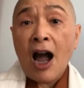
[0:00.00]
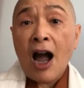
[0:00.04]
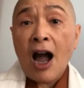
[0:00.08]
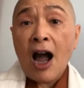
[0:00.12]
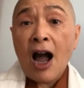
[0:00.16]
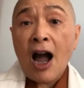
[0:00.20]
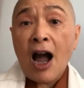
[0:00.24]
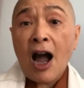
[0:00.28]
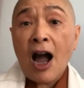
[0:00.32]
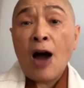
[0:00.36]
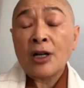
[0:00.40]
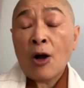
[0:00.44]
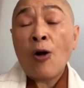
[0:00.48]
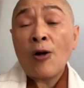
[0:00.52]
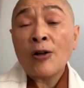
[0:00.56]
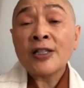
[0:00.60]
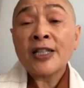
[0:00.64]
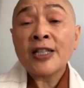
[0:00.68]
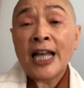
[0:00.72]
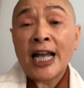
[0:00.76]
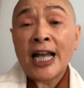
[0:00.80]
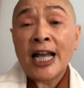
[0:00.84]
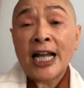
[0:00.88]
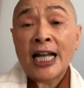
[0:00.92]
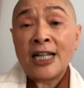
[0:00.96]
our
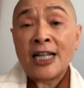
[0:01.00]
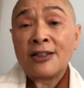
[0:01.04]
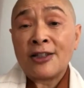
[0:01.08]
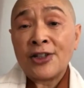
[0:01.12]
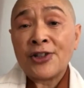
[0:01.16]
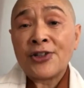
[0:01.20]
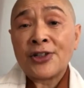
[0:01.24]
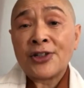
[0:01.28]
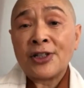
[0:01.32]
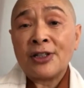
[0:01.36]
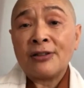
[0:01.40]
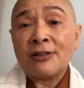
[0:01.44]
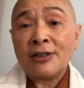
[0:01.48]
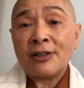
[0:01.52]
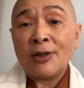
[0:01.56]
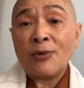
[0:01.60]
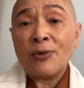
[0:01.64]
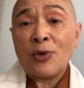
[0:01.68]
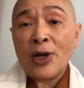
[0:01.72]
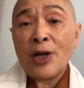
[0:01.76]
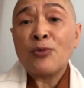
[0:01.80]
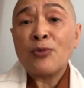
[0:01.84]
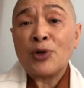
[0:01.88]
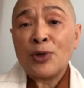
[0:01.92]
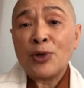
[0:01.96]
cause and condition,
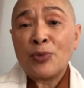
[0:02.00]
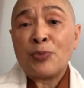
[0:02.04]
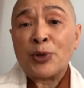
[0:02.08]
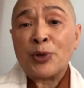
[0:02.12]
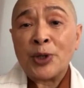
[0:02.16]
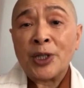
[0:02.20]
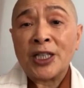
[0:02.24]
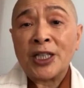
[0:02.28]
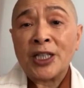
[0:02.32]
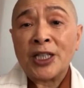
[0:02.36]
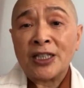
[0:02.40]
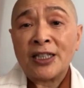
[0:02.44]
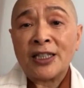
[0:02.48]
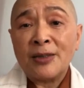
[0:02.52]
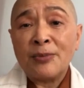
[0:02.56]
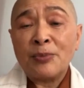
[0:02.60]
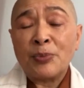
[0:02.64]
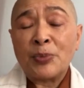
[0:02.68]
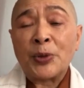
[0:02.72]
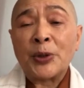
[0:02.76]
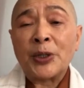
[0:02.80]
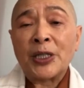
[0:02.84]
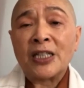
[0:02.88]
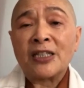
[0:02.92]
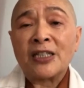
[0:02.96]
the way we
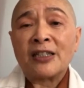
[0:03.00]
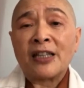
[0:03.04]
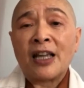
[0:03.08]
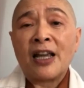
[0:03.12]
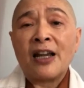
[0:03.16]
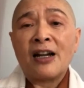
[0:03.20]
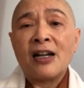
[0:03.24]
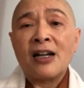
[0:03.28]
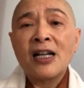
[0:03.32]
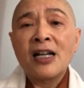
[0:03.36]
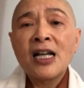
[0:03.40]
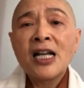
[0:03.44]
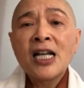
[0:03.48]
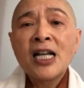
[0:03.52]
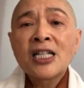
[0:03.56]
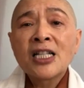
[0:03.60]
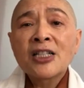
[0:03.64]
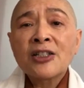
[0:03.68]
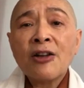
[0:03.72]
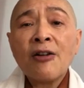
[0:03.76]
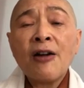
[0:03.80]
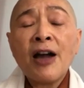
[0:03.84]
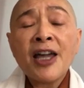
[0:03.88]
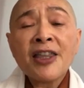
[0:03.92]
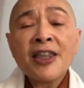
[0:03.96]
put it there.
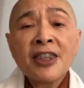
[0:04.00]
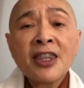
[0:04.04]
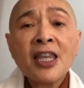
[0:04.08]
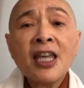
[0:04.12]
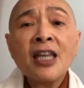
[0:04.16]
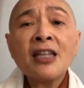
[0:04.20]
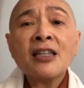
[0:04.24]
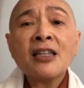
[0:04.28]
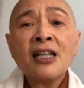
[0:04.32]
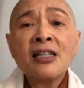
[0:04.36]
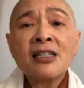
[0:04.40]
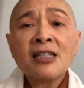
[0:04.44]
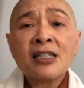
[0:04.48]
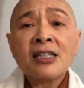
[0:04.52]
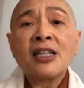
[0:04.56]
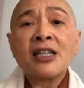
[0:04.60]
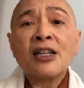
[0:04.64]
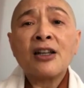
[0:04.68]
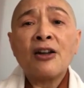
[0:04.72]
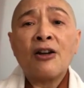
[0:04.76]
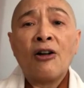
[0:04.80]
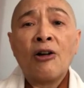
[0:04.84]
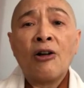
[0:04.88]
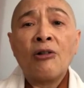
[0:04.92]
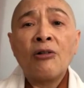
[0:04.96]
So I think that
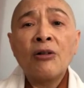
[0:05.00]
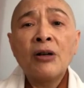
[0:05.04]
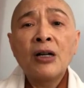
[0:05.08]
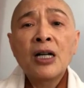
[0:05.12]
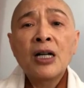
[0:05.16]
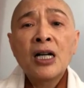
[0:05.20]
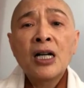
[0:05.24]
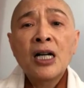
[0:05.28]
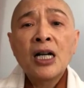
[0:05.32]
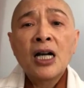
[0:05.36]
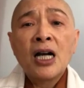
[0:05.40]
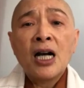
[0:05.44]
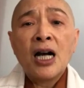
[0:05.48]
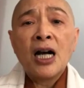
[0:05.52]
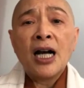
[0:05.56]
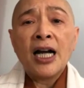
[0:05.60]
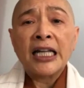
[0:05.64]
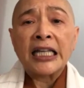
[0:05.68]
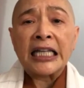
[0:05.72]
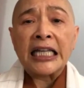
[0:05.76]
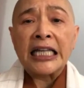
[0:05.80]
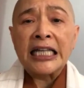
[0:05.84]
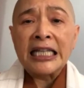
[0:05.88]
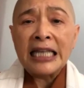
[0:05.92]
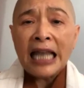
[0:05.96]
still
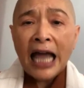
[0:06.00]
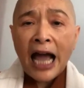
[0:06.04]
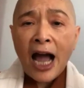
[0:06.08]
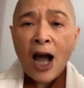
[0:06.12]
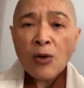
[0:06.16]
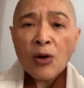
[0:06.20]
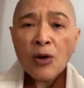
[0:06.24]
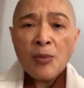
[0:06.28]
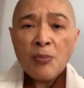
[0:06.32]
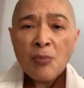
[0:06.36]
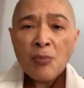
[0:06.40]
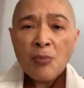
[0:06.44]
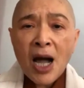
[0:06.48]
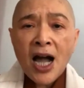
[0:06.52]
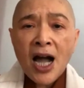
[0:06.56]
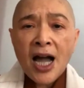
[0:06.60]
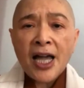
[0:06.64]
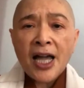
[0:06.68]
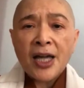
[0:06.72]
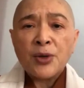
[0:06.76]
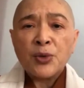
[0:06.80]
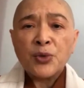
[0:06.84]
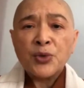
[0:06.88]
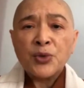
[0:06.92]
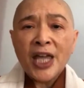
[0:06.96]
in our
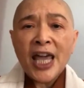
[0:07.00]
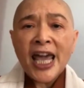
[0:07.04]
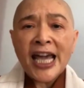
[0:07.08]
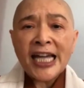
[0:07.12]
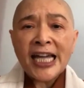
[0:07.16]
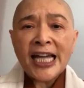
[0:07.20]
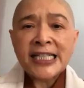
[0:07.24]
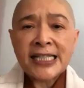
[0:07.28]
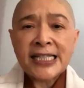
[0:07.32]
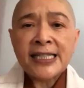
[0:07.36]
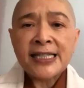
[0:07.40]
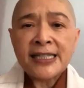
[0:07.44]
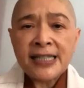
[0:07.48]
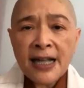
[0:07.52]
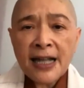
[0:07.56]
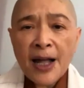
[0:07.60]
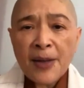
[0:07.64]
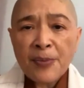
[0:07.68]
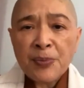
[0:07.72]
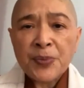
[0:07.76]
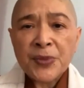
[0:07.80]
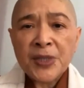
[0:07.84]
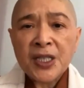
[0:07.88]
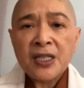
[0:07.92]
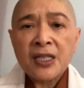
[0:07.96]
mind, we
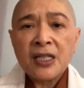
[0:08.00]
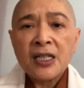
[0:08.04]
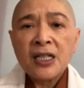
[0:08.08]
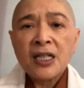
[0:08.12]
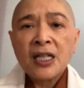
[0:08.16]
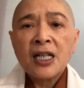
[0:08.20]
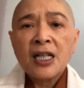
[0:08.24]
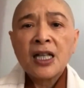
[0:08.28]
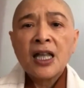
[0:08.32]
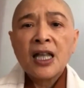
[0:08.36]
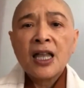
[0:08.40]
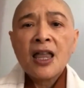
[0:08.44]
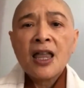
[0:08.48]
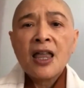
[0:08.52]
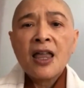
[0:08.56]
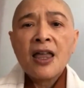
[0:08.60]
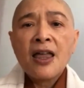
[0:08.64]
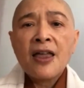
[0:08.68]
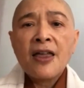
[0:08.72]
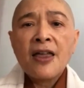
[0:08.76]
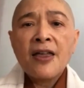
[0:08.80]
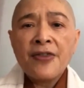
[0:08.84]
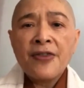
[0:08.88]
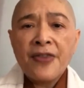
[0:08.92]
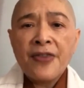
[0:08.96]
accept
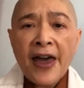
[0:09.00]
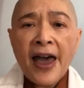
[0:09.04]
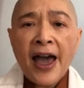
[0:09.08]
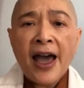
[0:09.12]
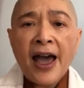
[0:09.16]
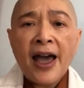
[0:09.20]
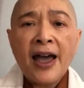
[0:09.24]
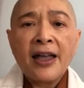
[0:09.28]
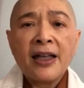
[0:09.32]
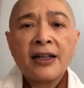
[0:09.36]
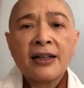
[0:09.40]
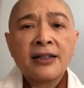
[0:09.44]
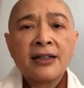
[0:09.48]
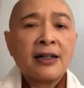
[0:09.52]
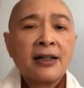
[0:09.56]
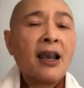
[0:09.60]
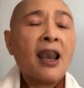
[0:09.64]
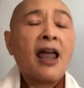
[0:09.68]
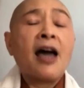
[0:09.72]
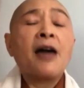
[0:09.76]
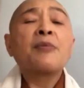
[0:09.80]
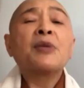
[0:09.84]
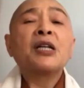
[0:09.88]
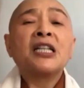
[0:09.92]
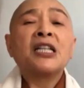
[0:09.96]
that
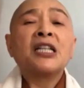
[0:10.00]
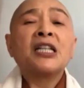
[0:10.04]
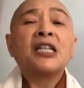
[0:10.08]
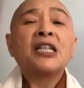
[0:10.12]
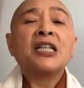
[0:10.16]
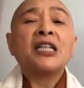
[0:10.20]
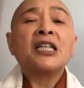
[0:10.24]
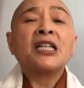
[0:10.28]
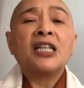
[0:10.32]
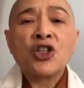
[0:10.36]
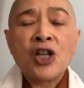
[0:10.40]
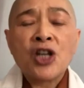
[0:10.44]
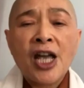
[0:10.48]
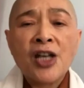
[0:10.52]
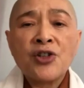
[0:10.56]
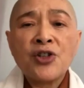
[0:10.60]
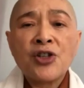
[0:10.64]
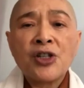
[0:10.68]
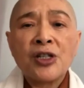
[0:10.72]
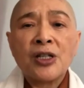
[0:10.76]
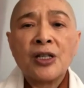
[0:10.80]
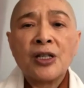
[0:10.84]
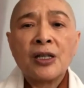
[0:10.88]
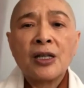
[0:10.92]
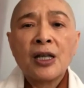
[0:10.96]
climate is
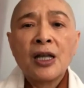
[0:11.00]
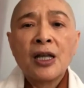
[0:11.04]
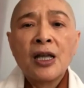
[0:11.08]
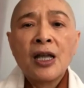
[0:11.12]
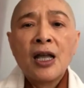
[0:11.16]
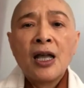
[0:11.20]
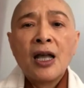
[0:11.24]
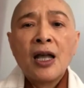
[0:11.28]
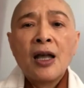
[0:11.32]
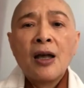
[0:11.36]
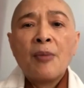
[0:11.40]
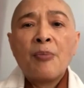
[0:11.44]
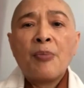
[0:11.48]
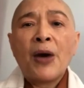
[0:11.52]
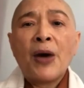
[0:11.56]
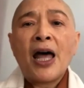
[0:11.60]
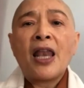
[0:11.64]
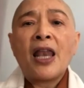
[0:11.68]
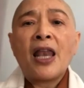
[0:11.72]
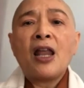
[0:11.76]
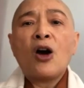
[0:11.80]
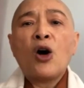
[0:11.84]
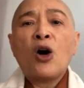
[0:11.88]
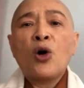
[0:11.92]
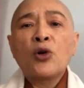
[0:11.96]
changing, but
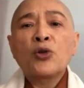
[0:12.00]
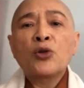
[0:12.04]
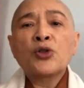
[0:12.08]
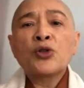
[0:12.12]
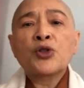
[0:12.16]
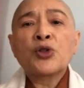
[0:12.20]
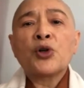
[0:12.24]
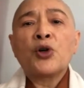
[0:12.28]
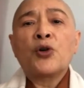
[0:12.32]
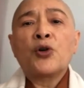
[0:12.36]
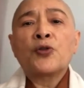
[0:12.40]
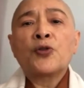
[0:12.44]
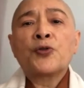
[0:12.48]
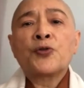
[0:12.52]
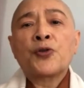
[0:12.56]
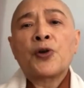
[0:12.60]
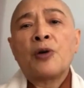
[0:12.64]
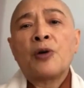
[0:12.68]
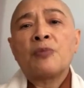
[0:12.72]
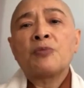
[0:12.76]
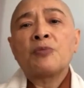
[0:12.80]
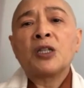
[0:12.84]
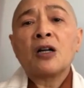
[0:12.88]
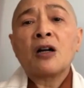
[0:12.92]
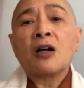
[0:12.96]
also
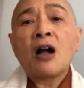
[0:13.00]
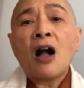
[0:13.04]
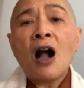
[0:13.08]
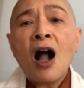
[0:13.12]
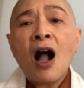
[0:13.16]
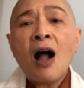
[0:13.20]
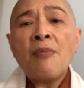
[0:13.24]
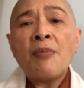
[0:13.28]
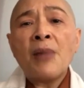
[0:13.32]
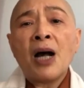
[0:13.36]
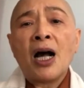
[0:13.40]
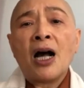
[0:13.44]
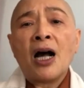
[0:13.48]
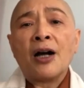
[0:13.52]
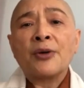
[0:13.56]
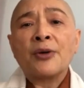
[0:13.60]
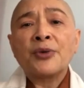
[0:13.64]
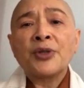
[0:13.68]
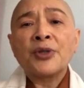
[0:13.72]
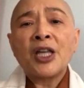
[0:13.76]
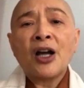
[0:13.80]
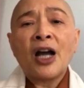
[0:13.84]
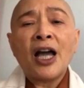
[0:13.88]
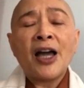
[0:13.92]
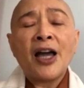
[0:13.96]
from the karma, we
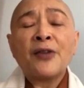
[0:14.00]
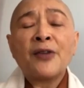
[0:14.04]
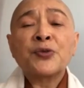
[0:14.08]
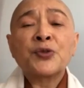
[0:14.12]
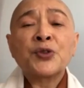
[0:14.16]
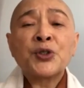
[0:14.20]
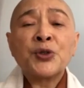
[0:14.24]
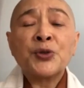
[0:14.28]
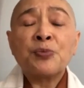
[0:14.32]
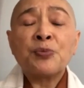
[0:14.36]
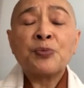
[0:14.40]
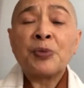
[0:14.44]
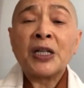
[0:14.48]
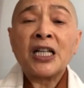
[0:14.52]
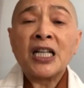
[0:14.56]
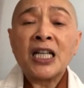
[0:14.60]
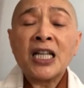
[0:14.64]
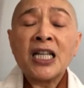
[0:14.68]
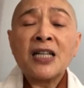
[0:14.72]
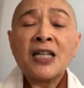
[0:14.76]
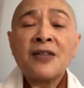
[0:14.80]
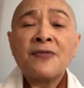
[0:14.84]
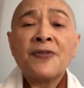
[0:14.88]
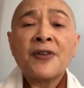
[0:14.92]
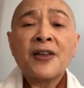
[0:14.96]
have to
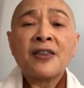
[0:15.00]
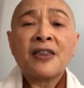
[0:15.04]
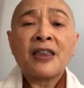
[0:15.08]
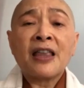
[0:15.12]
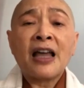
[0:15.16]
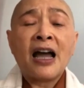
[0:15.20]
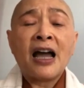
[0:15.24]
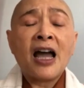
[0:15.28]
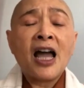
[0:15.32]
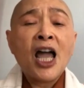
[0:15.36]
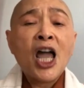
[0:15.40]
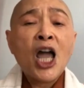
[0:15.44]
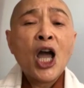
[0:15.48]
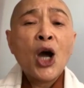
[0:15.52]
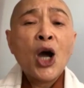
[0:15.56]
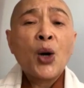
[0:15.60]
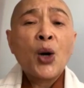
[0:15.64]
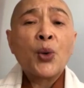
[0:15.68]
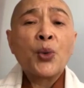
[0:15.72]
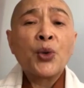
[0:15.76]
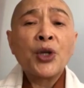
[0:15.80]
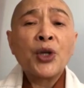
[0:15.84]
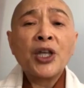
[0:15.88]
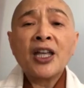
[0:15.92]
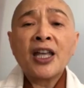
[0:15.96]
believe that
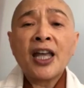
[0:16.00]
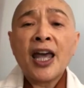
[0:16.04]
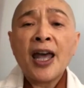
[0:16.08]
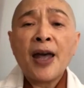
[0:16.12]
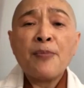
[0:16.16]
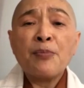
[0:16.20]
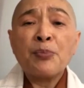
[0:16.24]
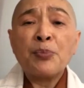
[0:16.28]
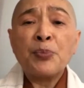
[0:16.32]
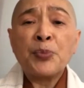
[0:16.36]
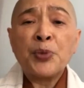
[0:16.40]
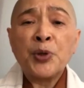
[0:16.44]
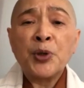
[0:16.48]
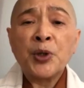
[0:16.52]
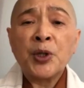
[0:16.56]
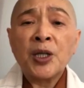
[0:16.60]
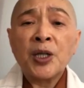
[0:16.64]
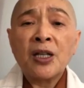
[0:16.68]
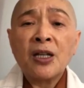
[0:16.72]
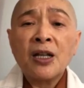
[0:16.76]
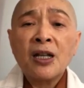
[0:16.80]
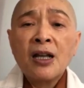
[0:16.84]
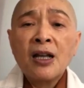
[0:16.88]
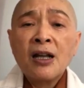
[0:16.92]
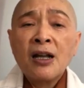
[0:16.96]
we can put
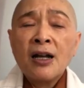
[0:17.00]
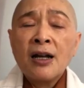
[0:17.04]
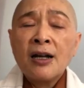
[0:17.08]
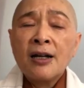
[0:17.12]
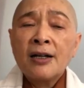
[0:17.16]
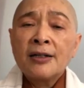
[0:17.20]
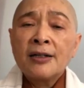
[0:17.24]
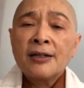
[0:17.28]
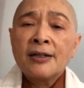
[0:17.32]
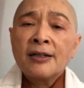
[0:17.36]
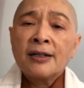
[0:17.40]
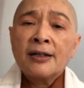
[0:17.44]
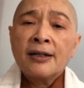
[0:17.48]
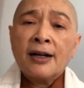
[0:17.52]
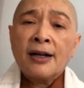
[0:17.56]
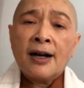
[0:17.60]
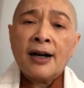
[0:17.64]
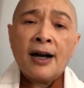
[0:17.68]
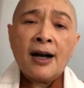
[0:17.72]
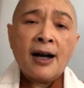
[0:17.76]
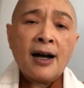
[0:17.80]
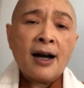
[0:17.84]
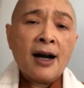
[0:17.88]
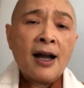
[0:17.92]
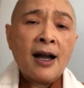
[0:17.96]

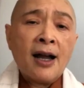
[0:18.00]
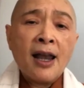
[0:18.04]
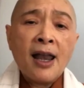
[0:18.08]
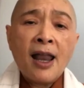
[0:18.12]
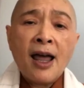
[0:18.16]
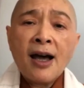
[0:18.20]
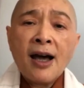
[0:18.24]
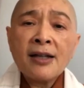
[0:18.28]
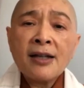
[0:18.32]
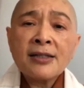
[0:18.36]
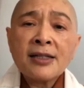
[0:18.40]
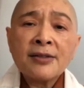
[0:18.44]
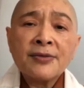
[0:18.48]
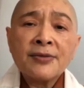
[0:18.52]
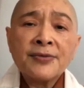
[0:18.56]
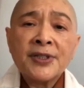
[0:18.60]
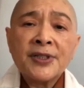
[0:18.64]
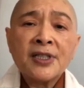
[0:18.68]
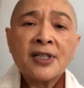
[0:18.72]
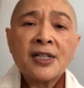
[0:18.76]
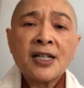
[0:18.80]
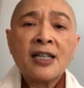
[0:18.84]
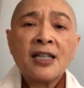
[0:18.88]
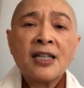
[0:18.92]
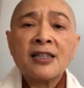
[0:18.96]
a lot of
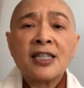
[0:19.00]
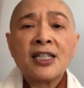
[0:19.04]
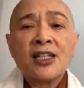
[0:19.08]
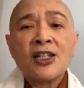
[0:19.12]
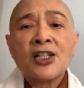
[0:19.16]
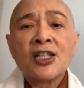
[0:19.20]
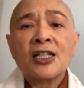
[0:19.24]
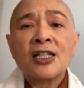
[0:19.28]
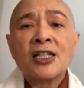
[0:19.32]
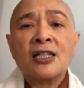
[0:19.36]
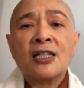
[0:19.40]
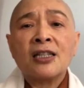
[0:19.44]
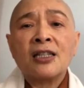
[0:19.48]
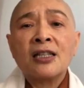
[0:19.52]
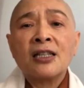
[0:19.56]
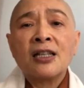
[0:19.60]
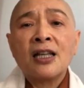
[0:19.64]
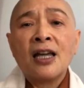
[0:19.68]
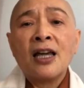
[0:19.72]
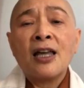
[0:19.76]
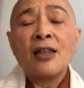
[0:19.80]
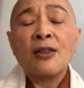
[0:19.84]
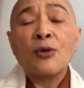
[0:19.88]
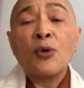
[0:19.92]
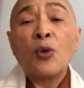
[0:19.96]
good condition
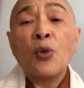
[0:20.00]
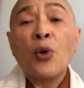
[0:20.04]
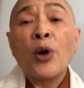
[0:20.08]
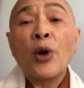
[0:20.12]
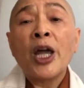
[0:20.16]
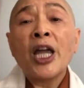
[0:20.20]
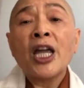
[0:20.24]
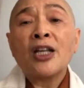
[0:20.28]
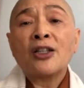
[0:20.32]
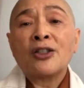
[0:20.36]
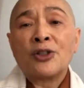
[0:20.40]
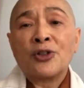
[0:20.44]
and way to